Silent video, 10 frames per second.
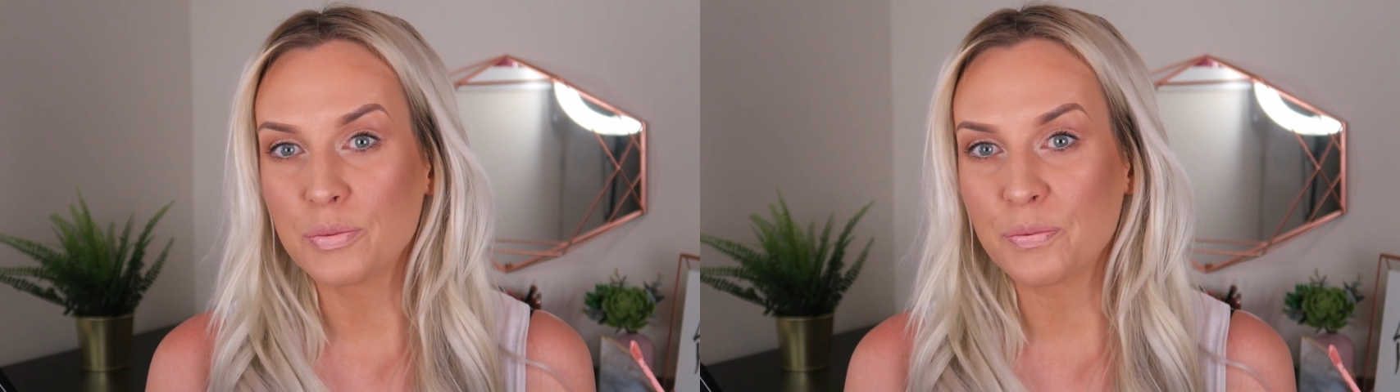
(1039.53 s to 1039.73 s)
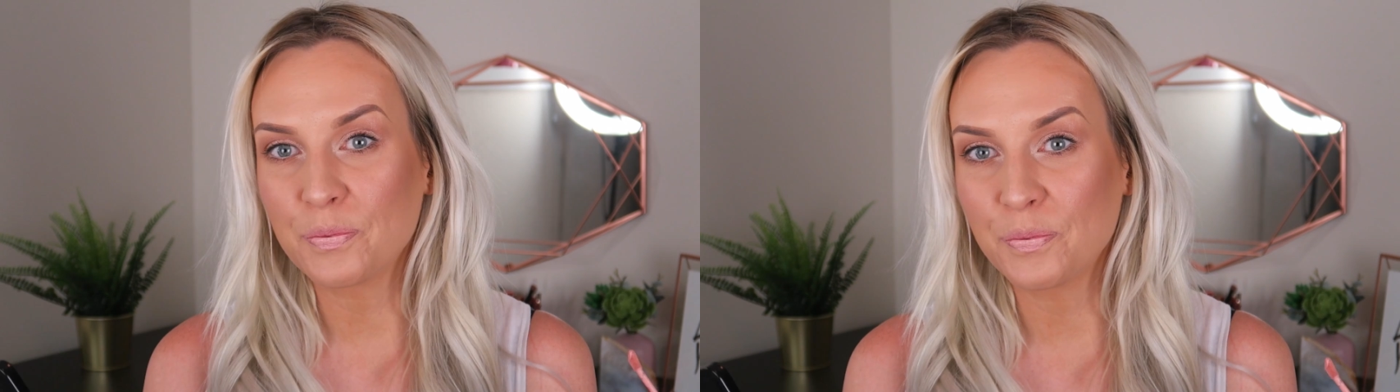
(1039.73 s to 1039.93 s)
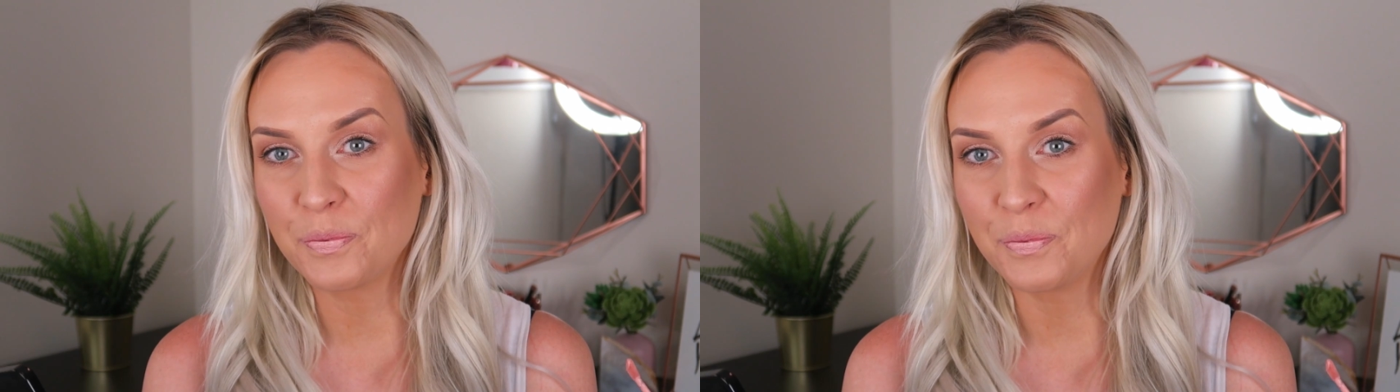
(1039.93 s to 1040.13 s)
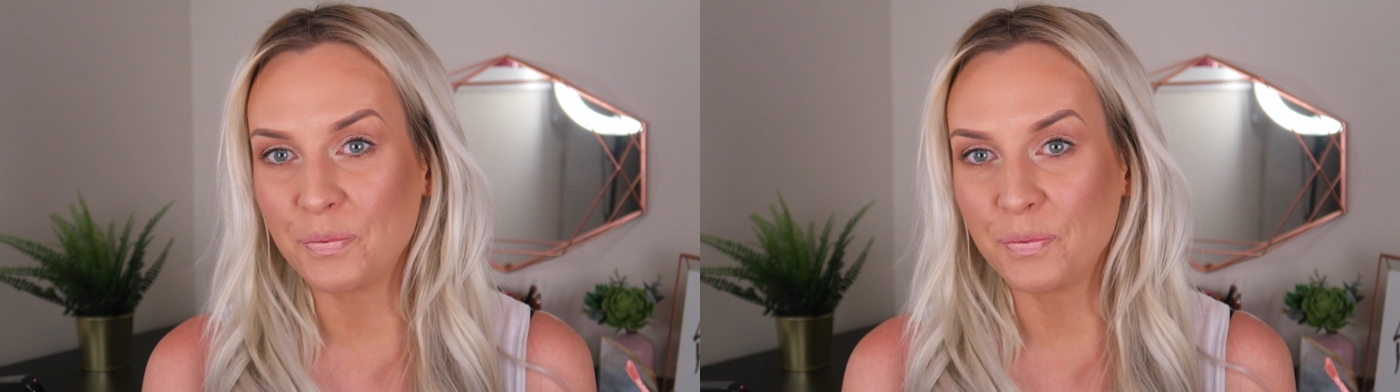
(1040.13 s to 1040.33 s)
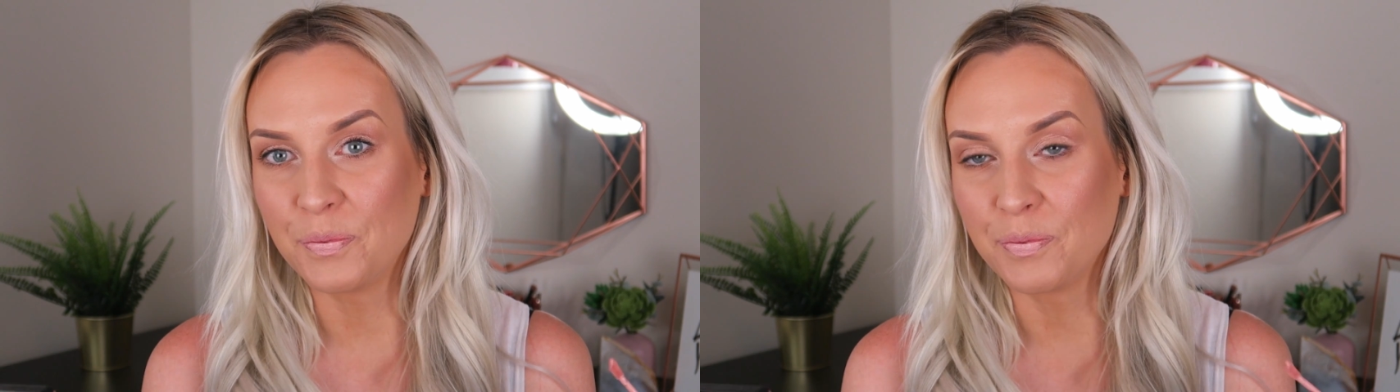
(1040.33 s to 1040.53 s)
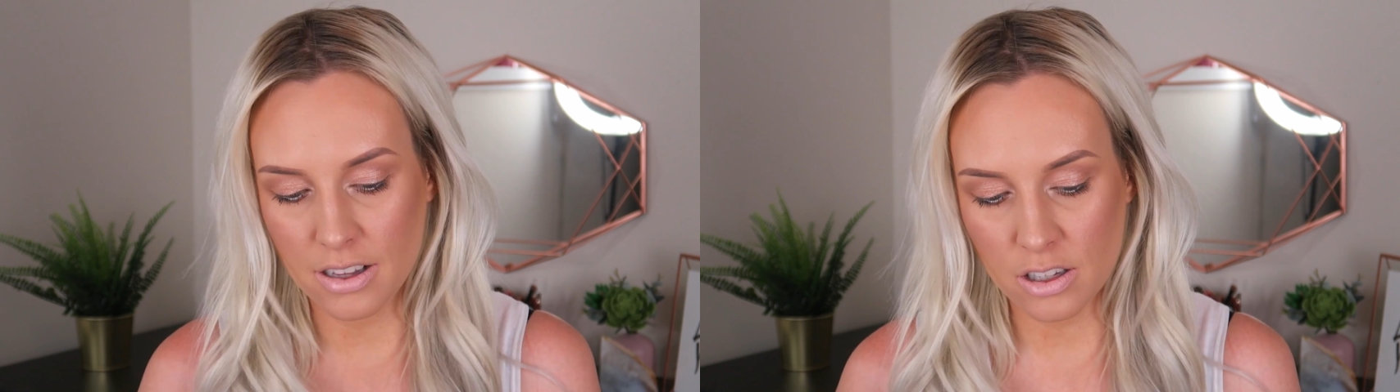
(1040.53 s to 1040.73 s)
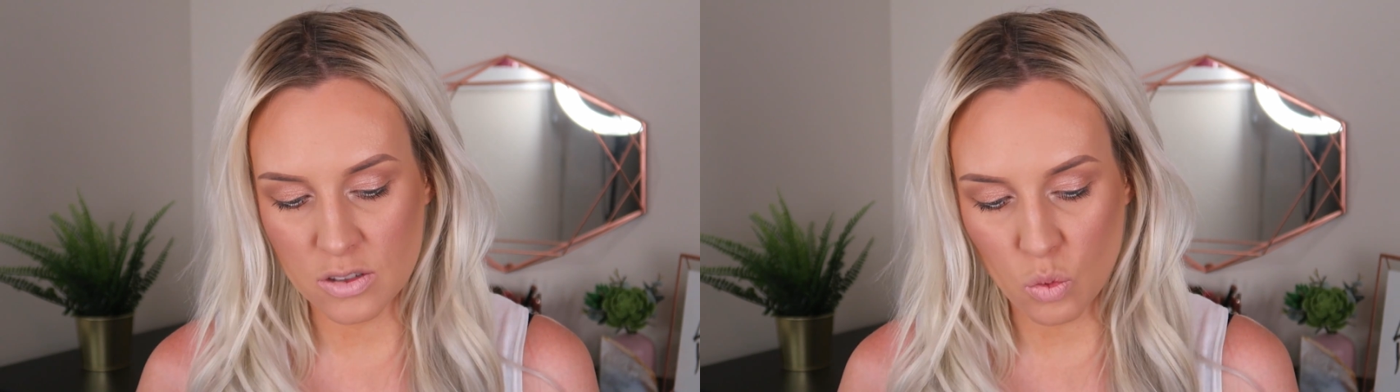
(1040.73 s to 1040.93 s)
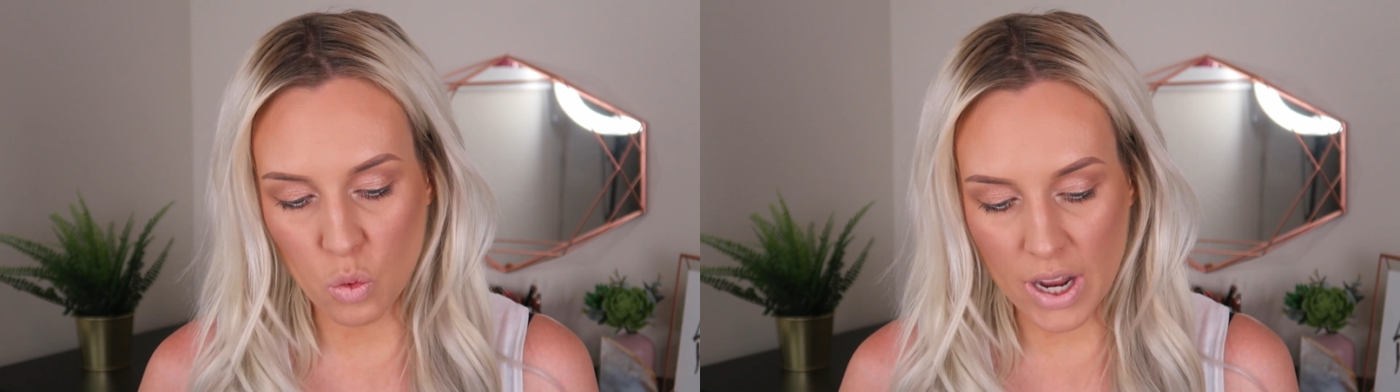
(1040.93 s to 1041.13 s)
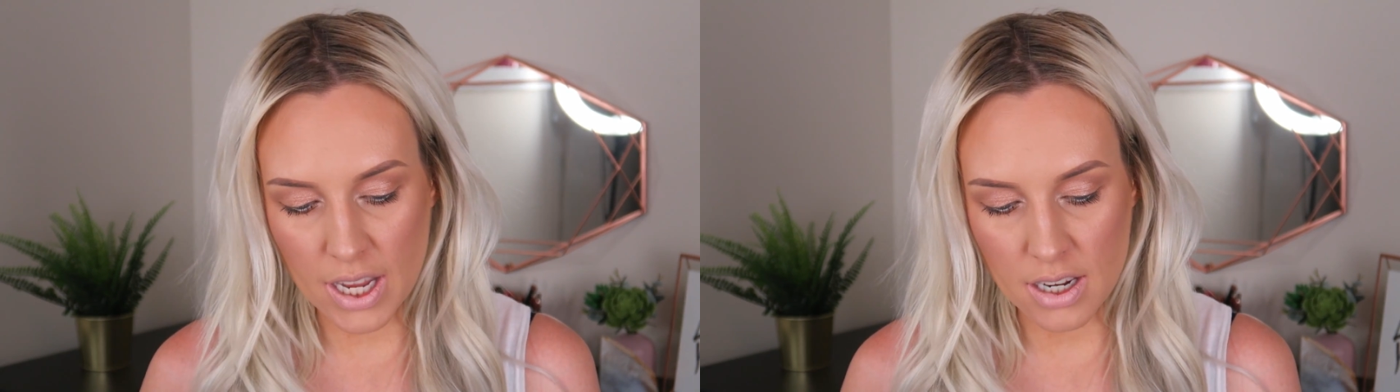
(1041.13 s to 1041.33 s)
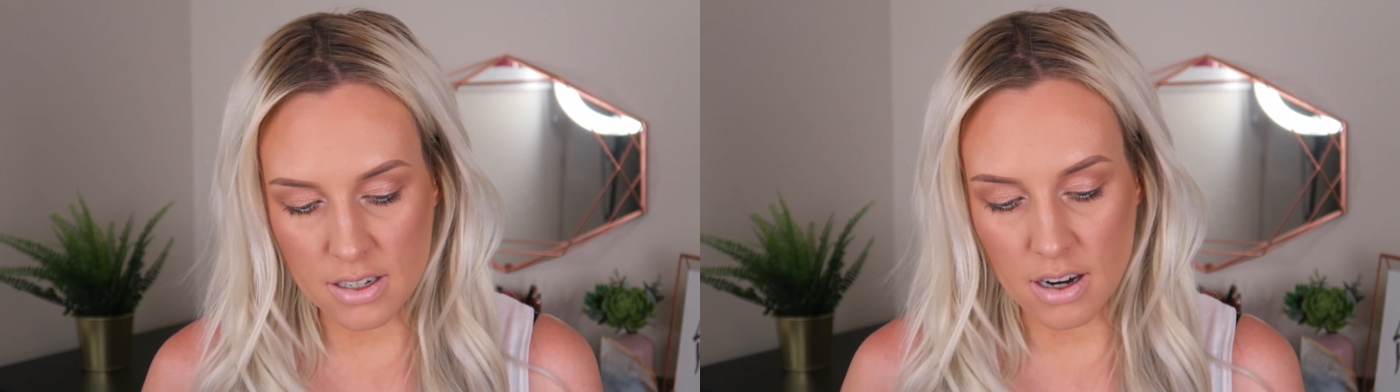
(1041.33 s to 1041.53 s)
It looks
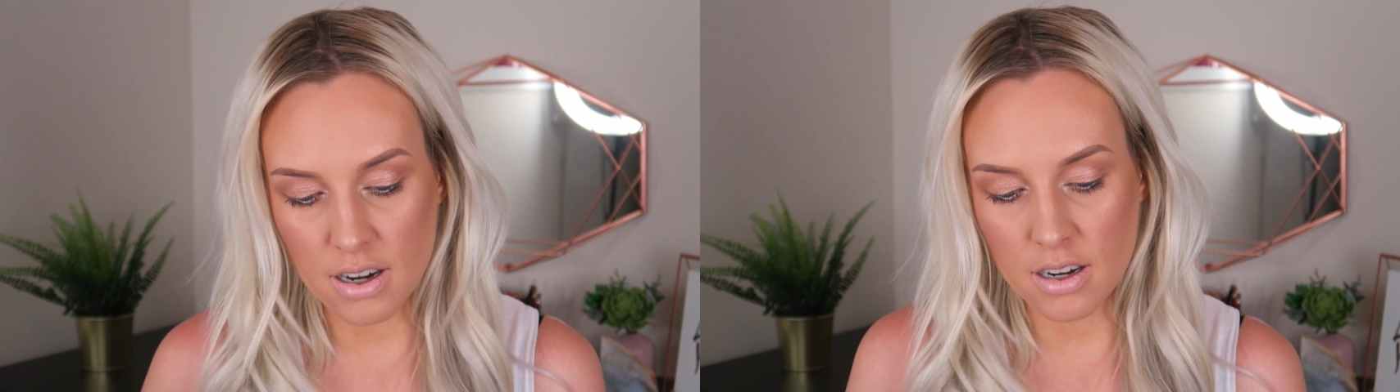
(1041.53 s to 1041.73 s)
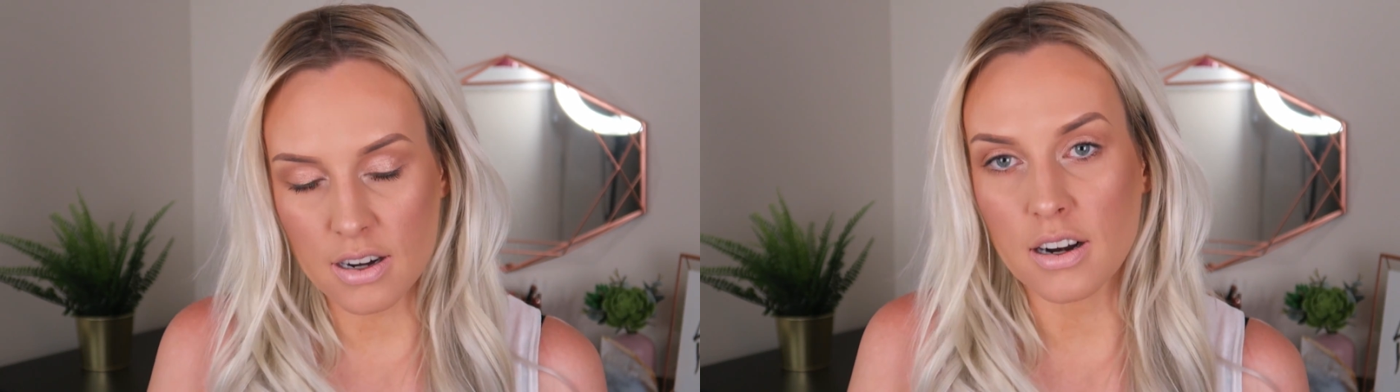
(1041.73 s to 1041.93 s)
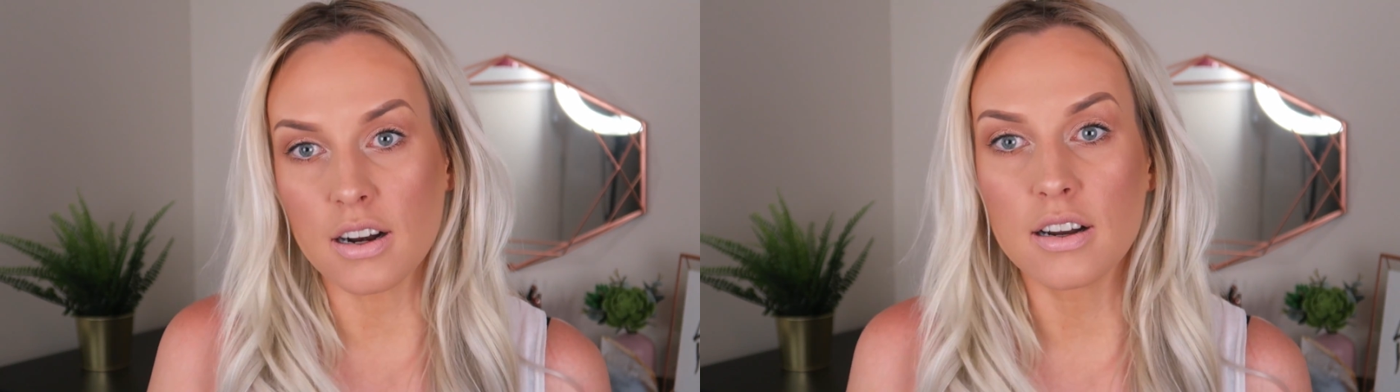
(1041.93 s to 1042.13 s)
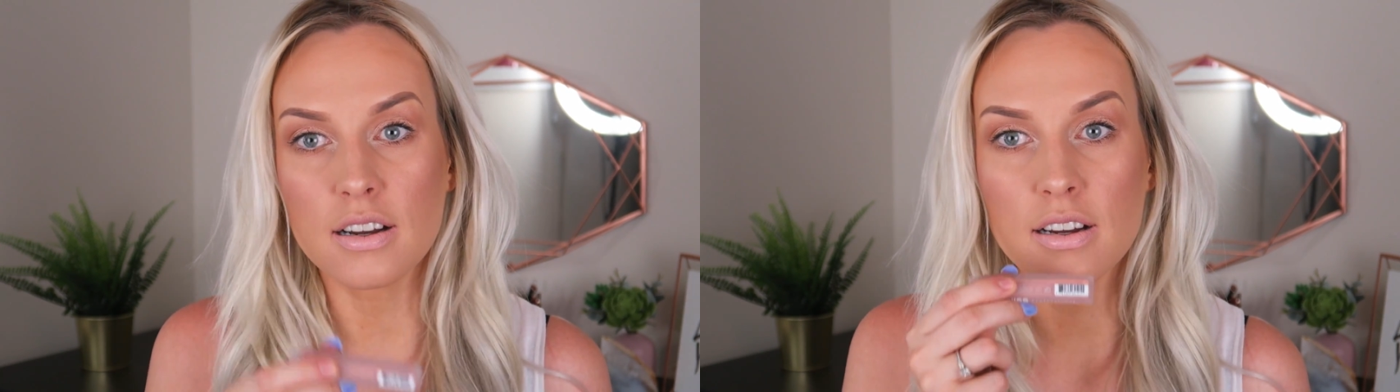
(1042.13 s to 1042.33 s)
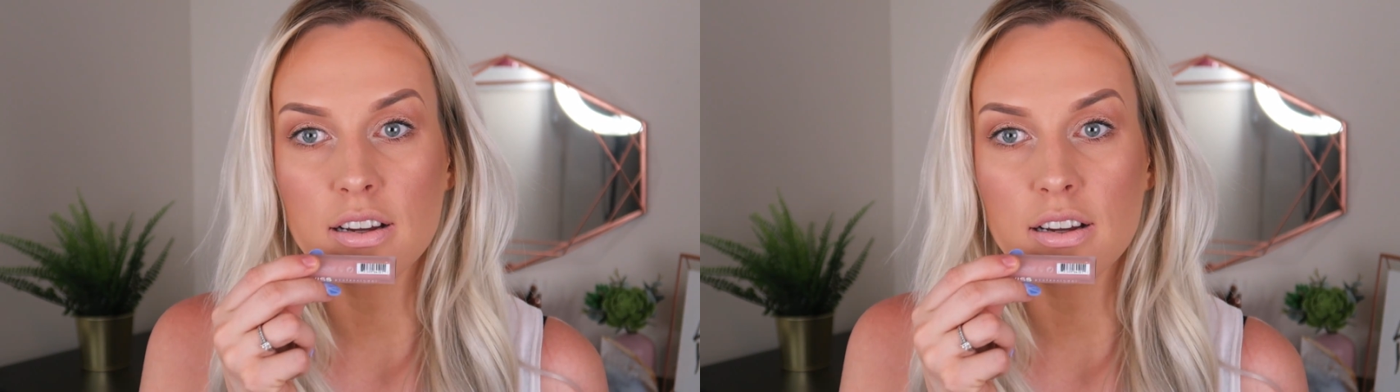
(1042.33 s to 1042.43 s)
way darker